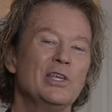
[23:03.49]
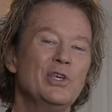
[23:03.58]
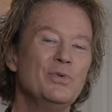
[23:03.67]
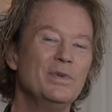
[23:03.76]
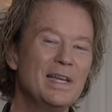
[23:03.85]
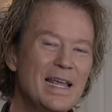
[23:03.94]

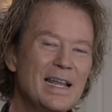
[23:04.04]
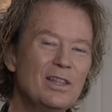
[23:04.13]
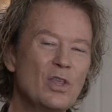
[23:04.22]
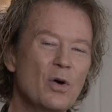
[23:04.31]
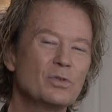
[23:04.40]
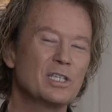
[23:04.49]
You need
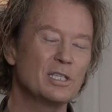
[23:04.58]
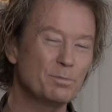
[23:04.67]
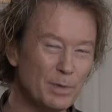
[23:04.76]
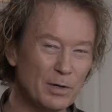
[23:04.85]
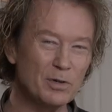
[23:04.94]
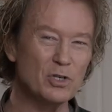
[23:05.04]
those
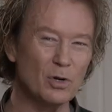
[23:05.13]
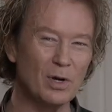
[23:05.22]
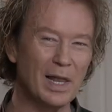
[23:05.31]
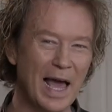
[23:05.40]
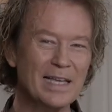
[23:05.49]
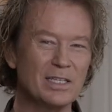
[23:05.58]
spiritual
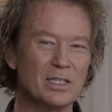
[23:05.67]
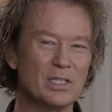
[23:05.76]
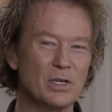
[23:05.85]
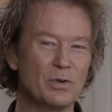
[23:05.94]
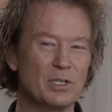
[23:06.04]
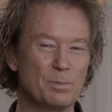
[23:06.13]
glasses,
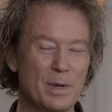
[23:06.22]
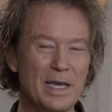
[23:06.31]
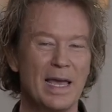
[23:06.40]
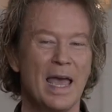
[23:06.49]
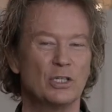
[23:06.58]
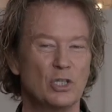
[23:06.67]
so to
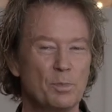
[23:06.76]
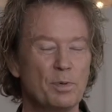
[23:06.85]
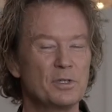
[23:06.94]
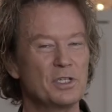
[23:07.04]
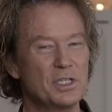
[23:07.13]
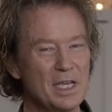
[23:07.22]
speak, to
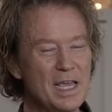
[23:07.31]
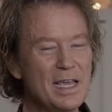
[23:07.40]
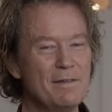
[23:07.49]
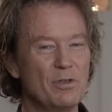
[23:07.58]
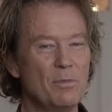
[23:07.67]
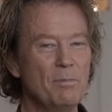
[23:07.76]

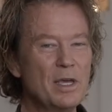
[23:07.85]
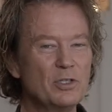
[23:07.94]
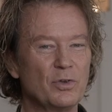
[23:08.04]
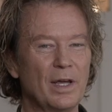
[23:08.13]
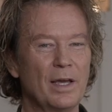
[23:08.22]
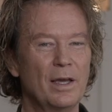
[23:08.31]
perceive the
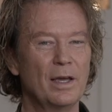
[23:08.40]
mystery.